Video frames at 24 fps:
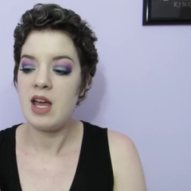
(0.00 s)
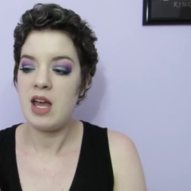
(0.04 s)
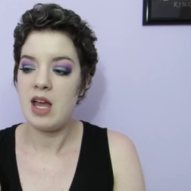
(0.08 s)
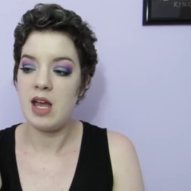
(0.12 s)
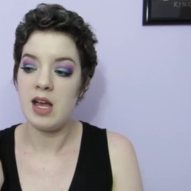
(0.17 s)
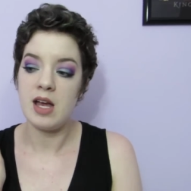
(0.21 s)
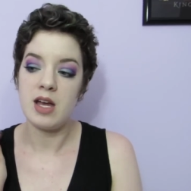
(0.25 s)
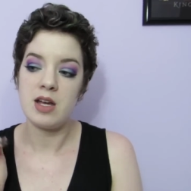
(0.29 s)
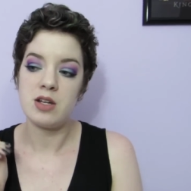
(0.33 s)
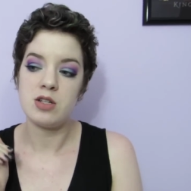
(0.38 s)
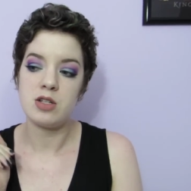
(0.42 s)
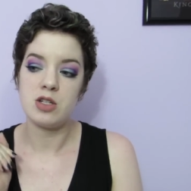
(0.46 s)

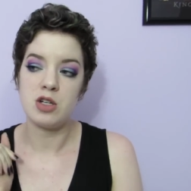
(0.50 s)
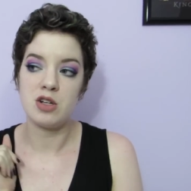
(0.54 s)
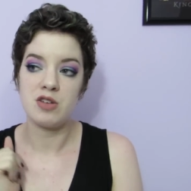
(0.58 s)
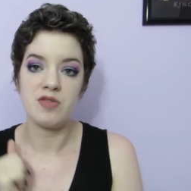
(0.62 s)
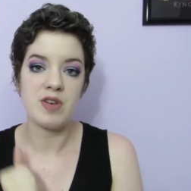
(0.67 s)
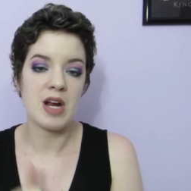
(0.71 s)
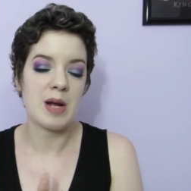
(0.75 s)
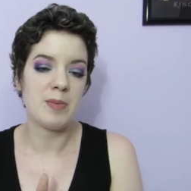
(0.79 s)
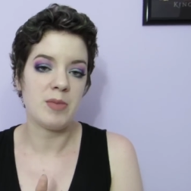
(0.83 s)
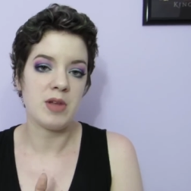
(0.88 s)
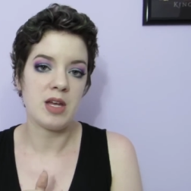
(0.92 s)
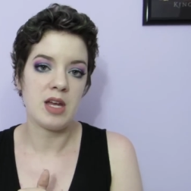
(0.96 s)
And your
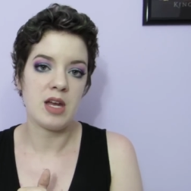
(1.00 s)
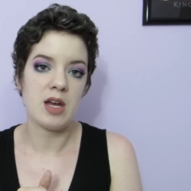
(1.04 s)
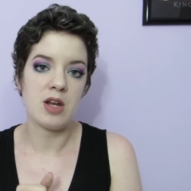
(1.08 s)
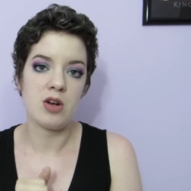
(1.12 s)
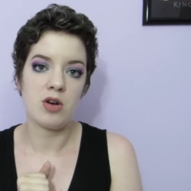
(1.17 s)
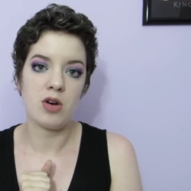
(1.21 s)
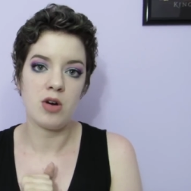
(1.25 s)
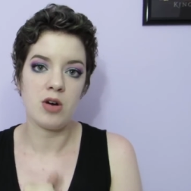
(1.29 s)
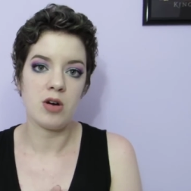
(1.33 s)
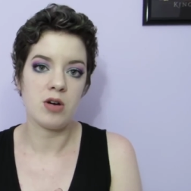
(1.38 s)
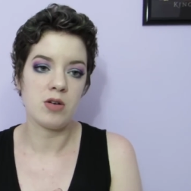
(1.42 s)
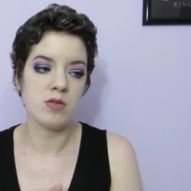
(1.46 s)
family and
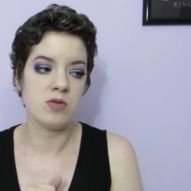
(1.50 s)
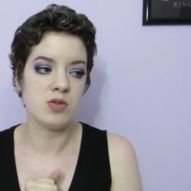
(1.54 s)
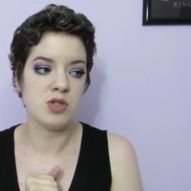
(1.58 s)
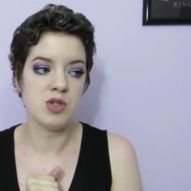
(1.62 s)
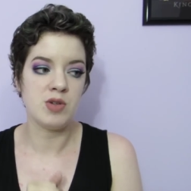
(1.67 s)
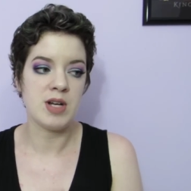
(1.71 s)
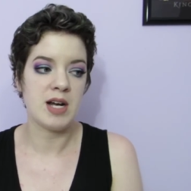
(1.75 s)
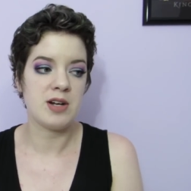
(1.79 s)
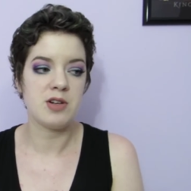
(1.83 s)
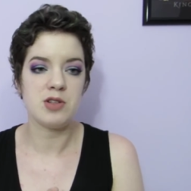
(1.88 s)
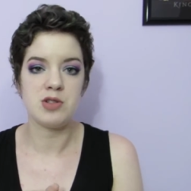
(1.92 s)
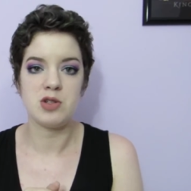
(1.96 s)
her do
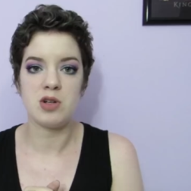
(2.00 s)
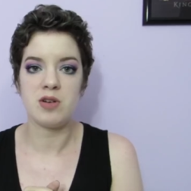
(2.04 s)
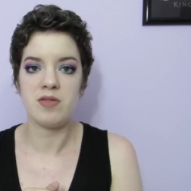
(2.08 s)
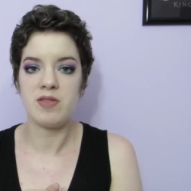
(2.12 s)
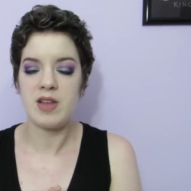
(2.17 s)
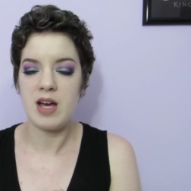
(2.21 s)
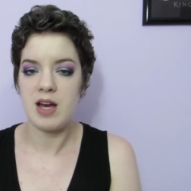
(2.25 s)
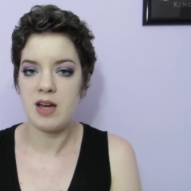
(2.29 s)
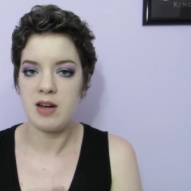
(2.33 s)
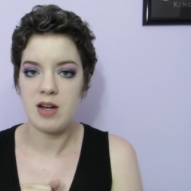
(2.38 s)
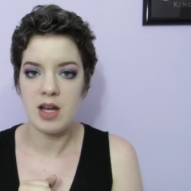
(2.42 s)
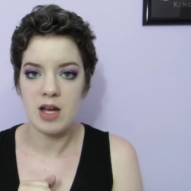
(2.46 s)
not deserve
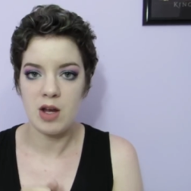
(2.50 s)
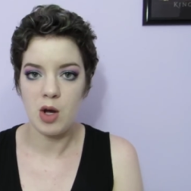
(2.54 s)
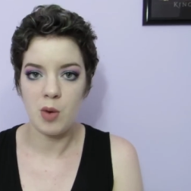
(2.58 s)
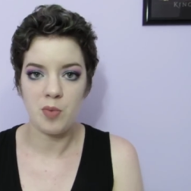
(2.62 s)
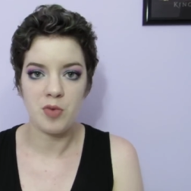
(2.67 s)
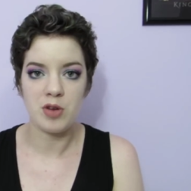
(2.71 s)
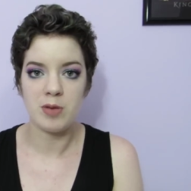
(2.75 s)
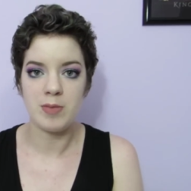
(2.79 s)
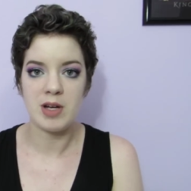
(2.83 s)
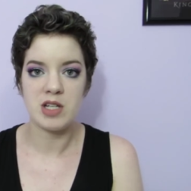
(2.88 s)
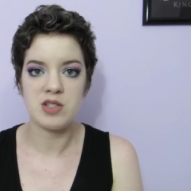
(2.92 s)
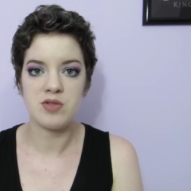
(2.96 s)
that, and I hope
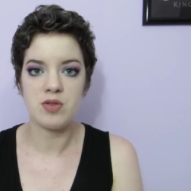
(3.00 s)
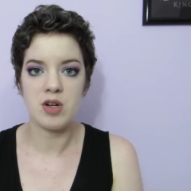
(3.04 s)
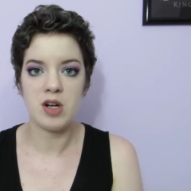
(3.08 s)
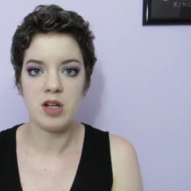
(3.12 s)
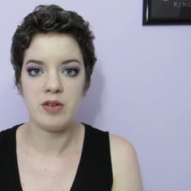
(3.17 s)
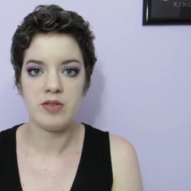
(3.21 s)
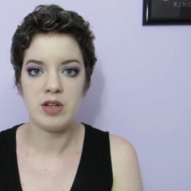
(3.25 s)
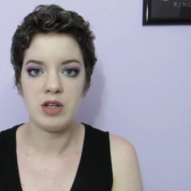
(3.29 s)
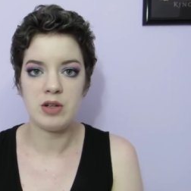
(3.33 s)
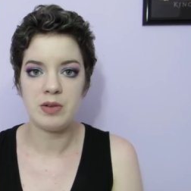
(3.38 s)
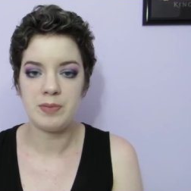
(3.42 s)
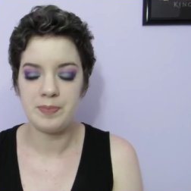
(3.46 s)
for the best for all
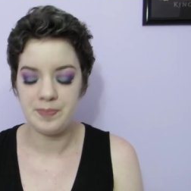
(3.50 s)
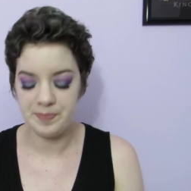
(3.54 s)
of you.